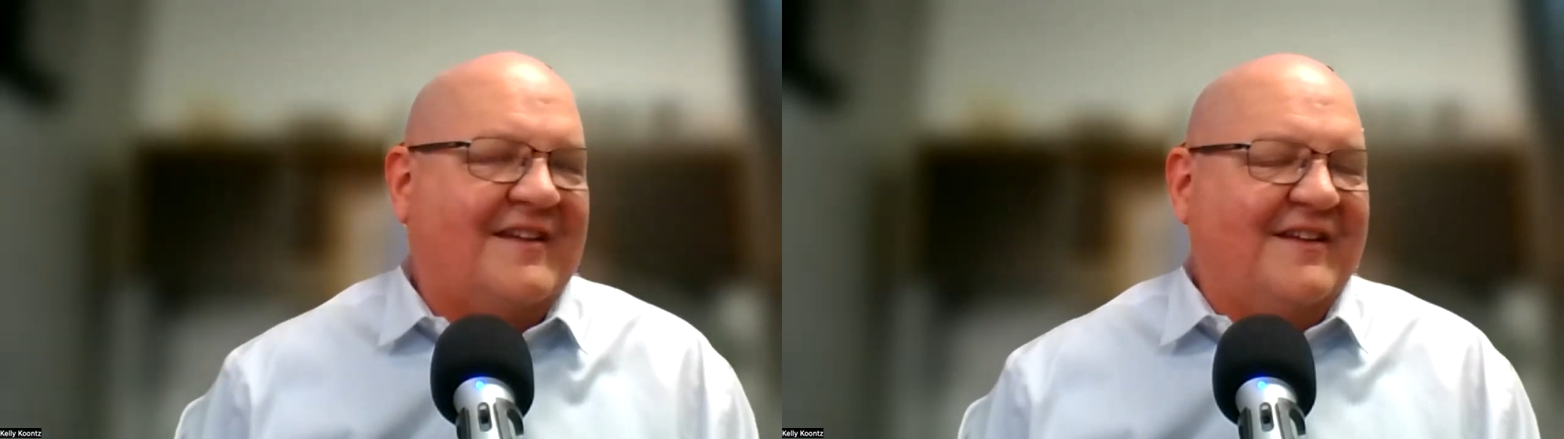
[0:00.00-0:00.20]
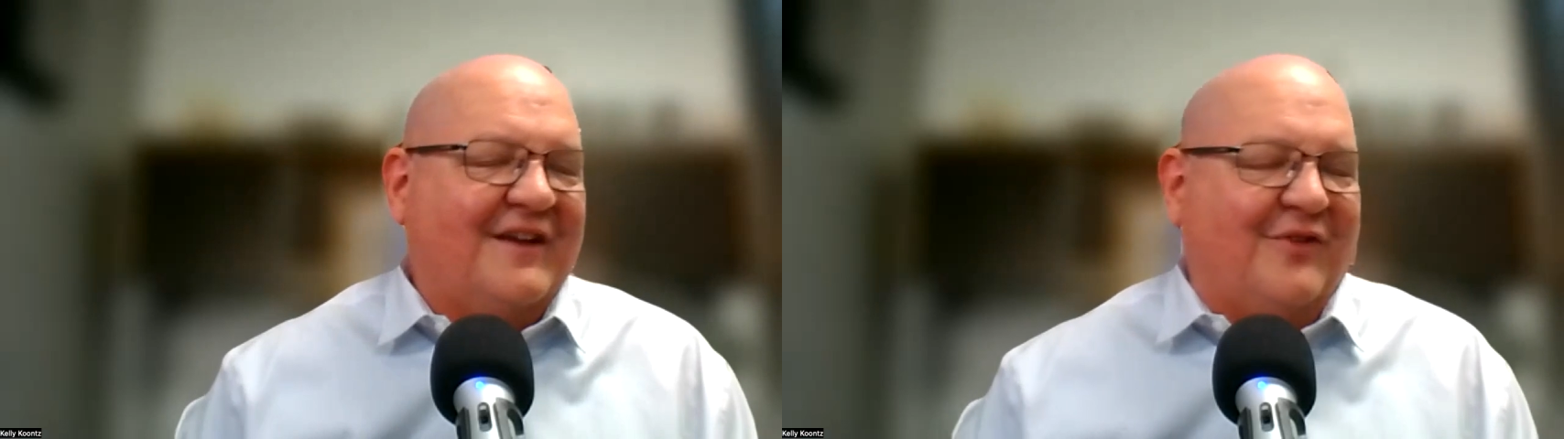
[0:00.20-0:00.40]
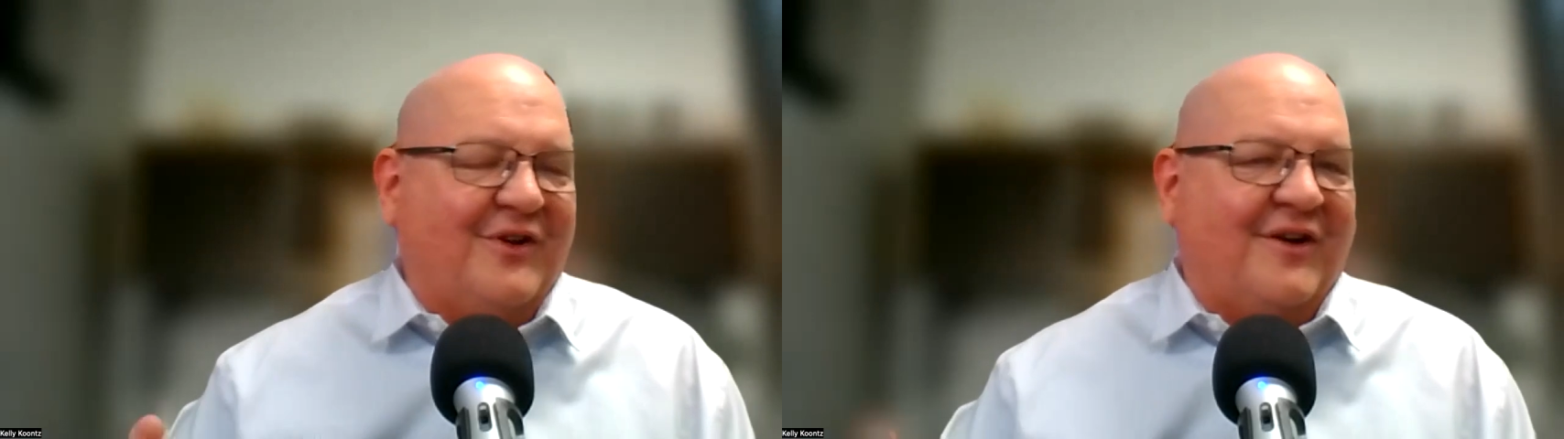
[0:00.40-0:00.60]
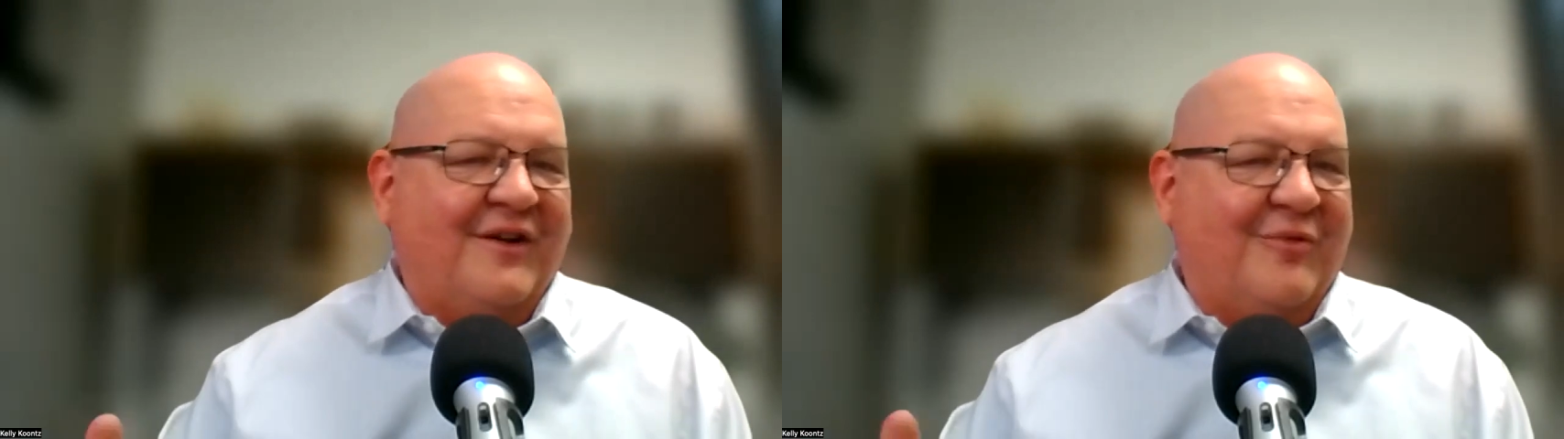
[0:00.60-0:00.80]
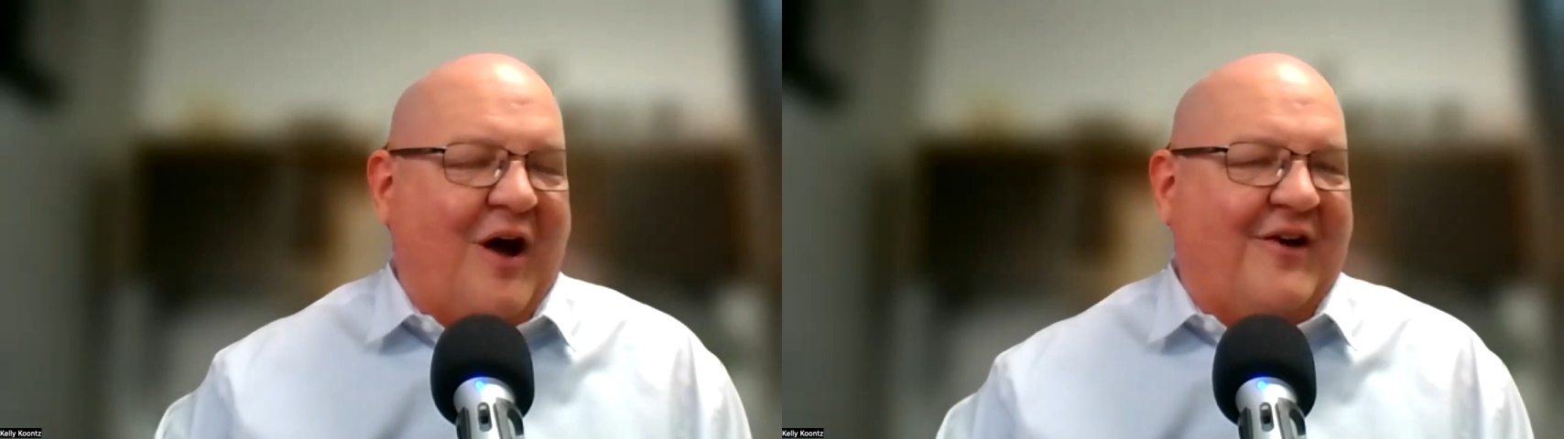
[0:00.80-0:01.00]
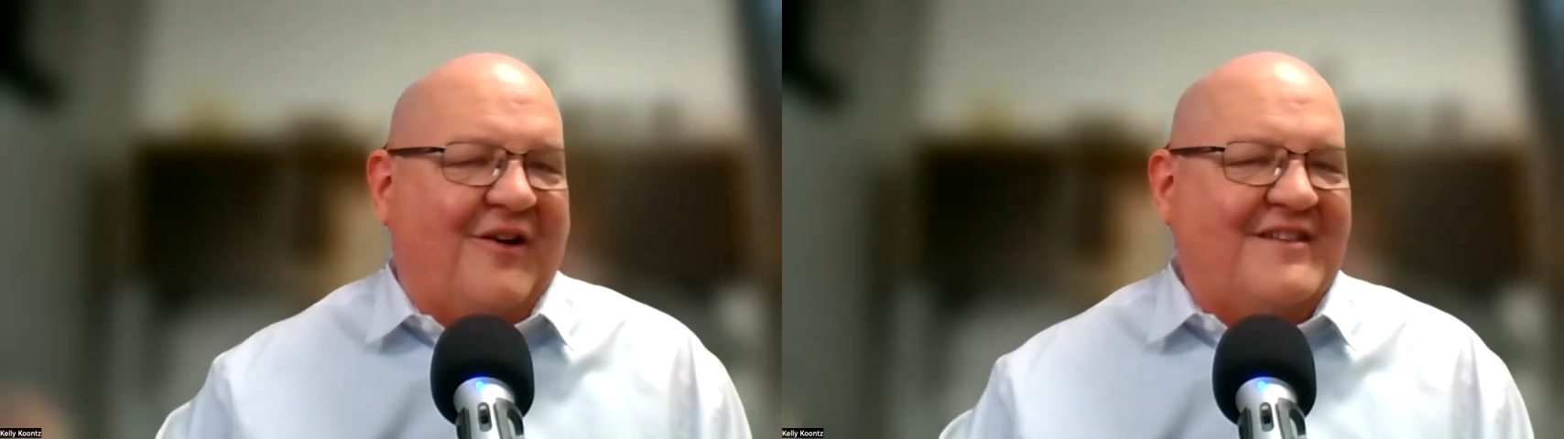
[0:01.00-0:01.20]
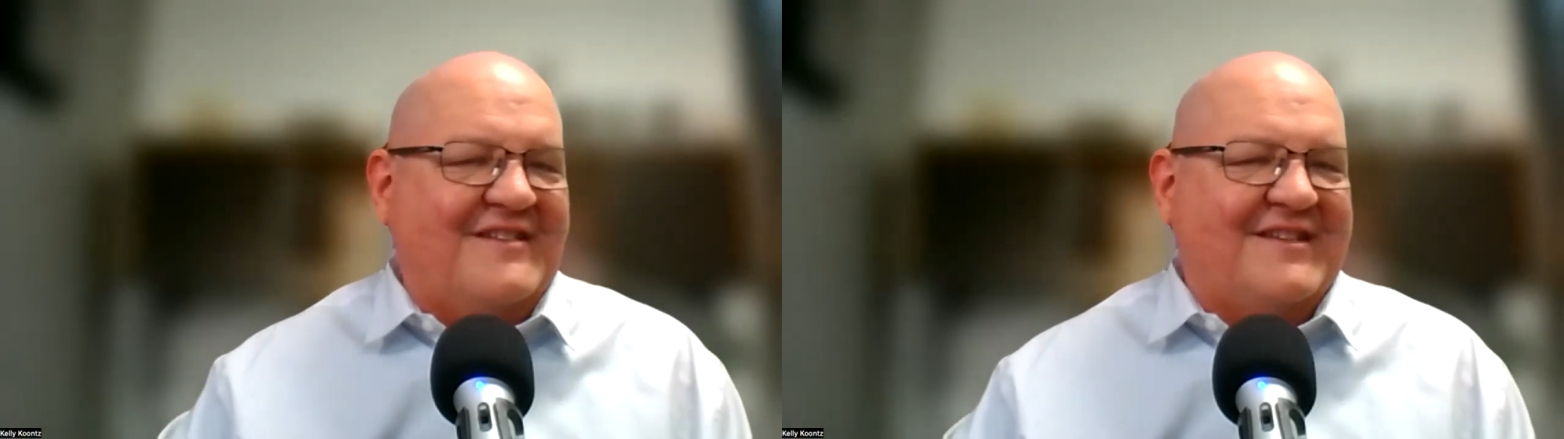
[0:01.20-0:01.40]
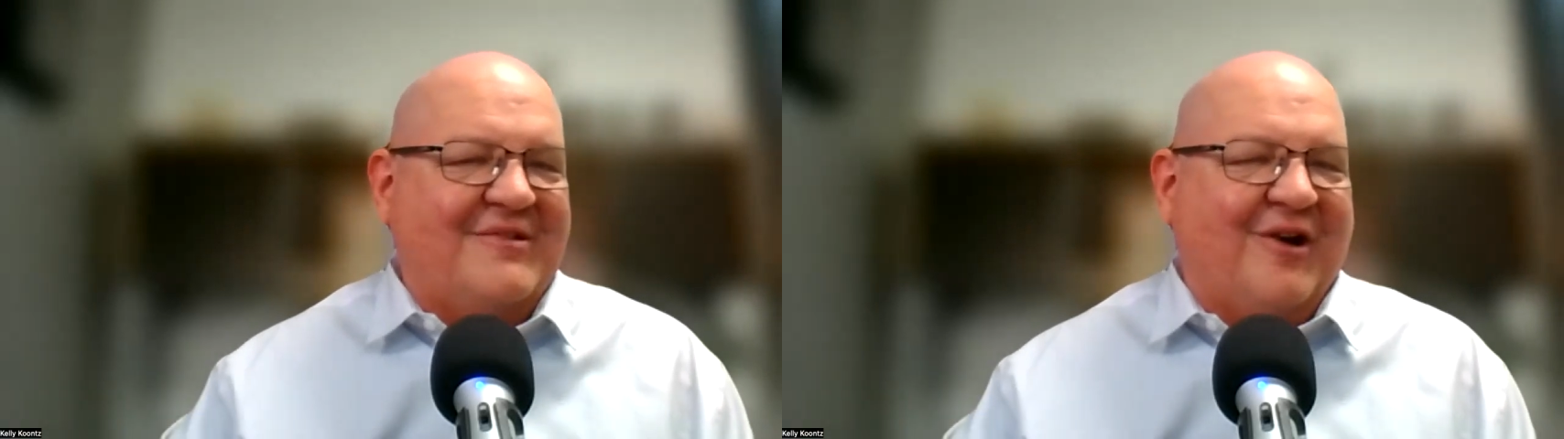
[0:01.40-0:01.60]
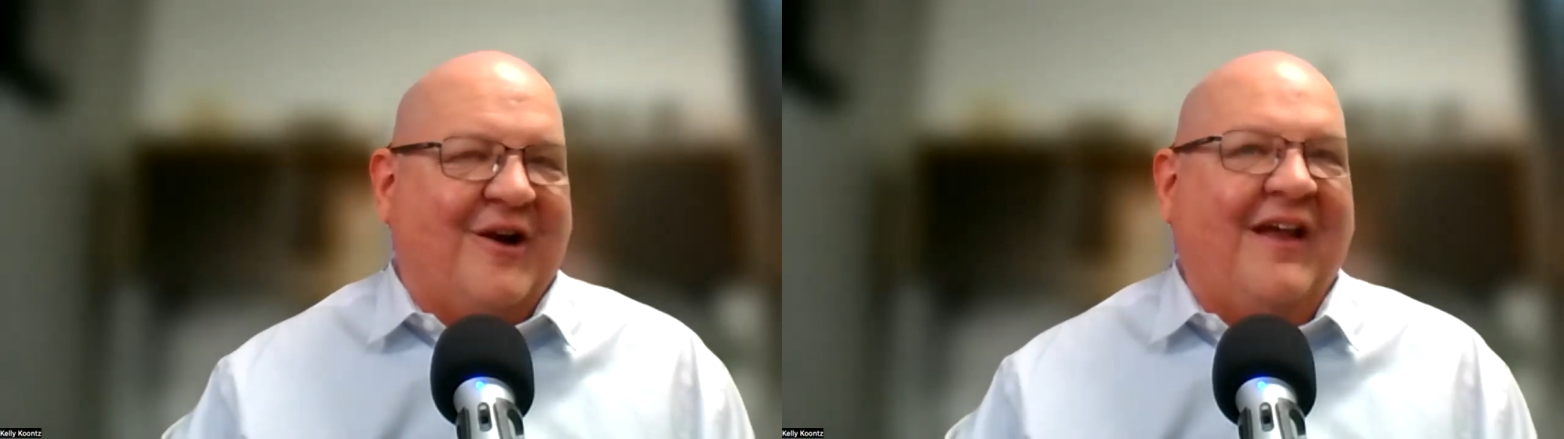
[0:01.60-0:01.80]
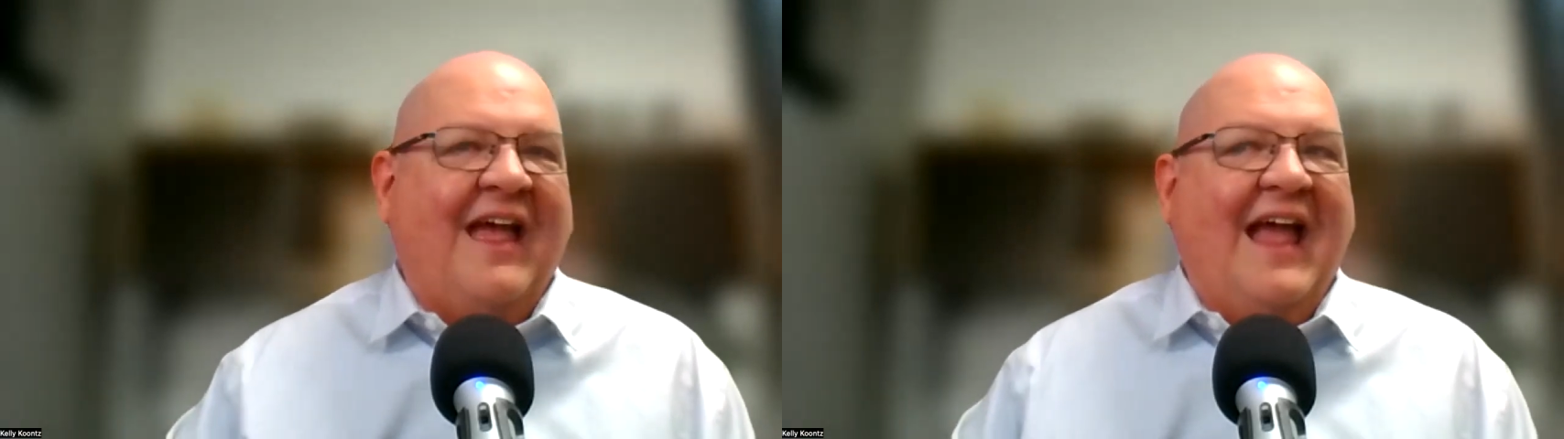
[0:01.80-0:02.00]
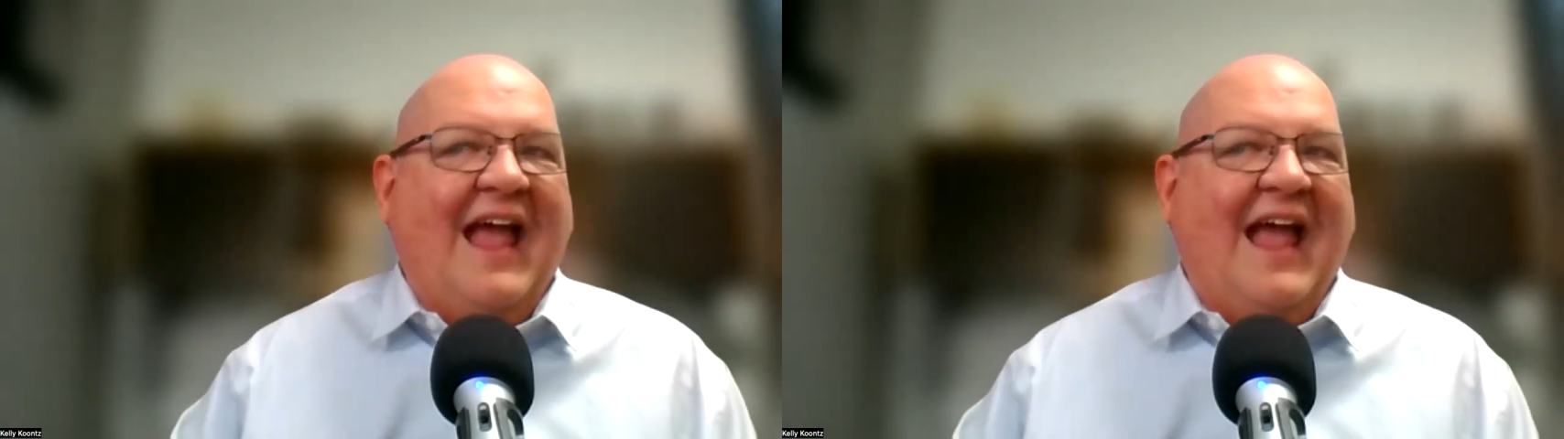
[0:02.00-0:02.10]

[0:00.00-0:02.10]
of your water and sewer.